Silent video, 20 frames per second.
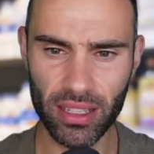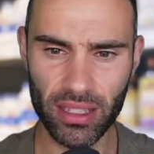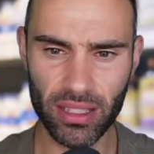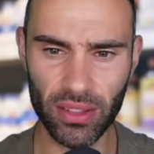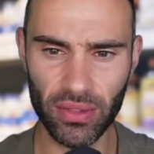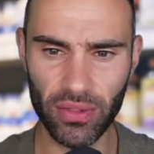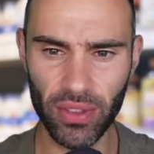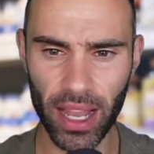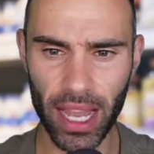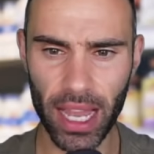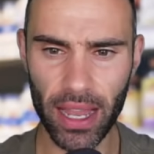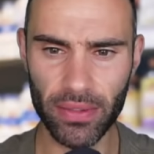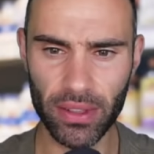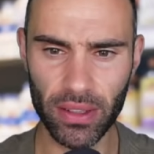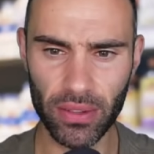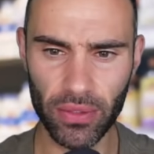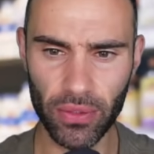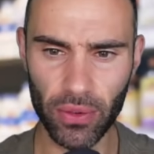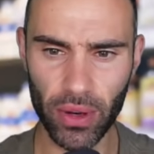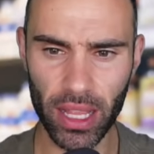survived
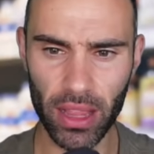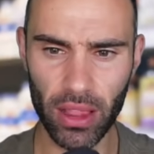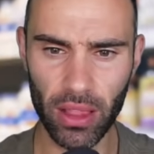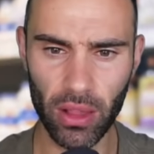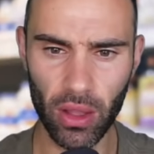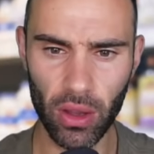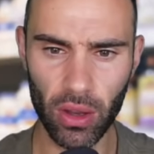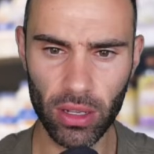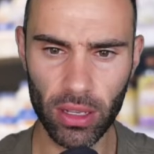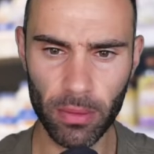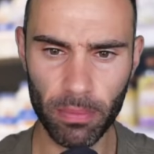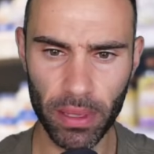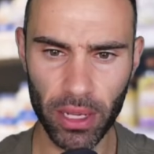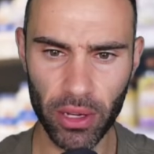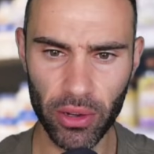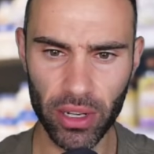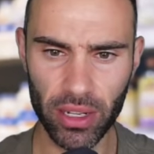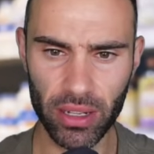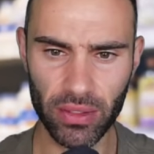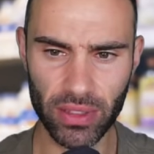for a longer
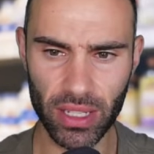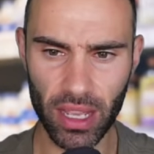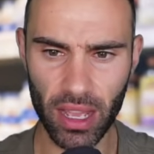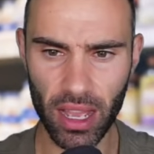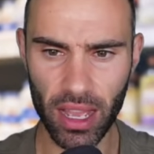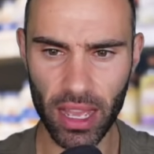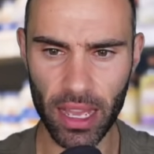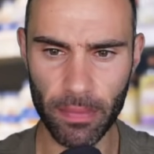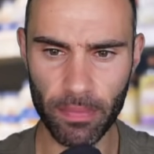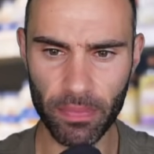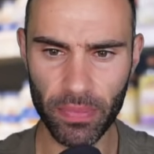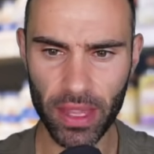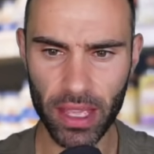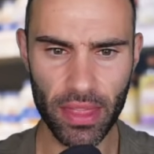period of time